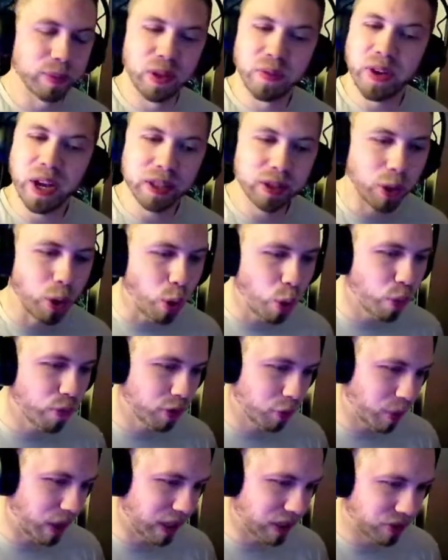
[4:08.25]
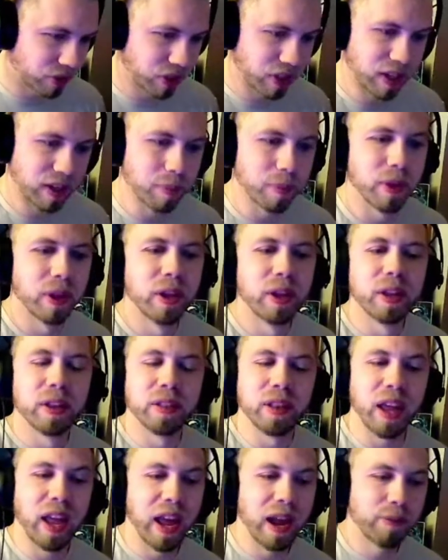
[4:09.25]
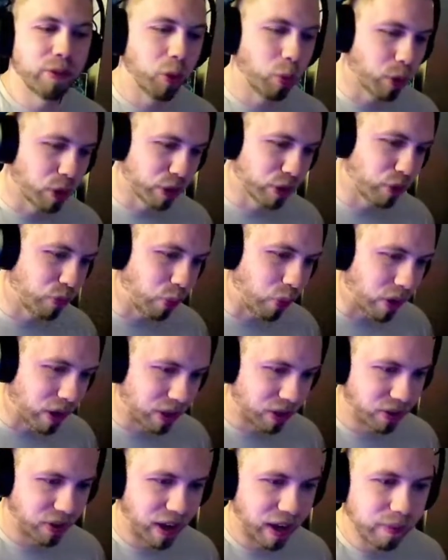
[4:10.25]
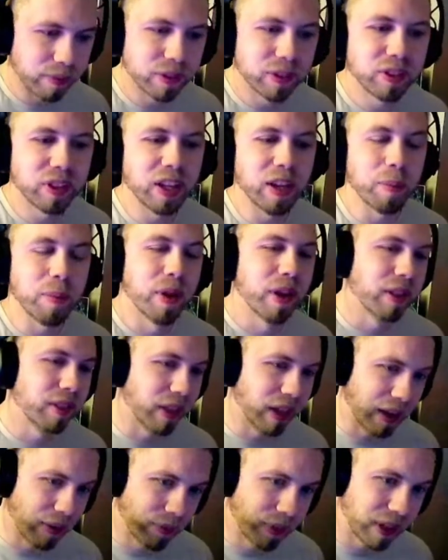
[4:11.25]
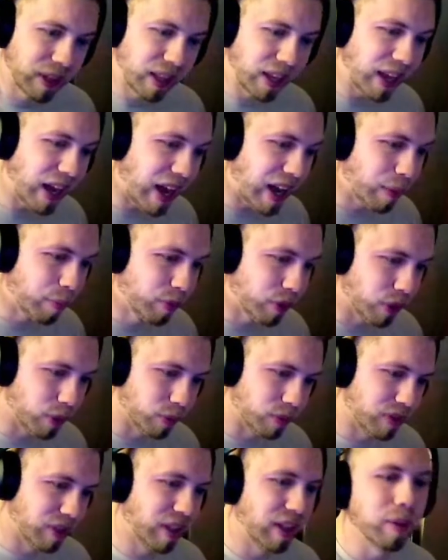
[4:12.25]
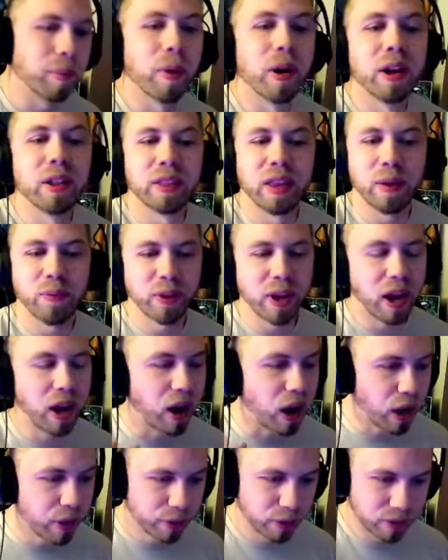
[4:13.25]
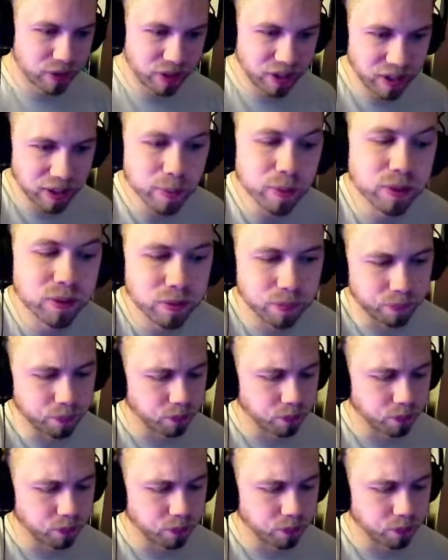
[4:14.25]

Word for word: They've got the Overwatch team, they have the World of Warcraft team, they have the Diablo team, they've got other teams.